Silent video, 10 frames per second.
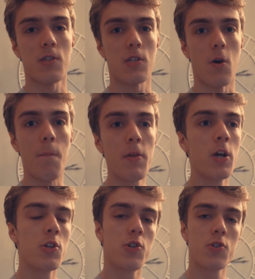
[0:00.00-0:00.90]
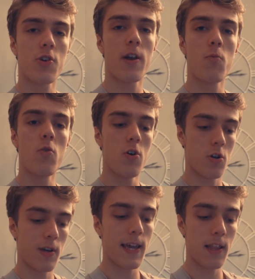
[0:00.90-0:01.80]
So do try and
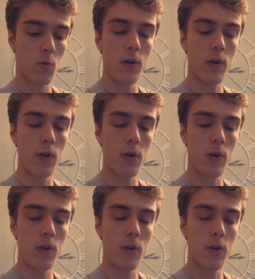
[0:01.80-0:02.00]
work on getting the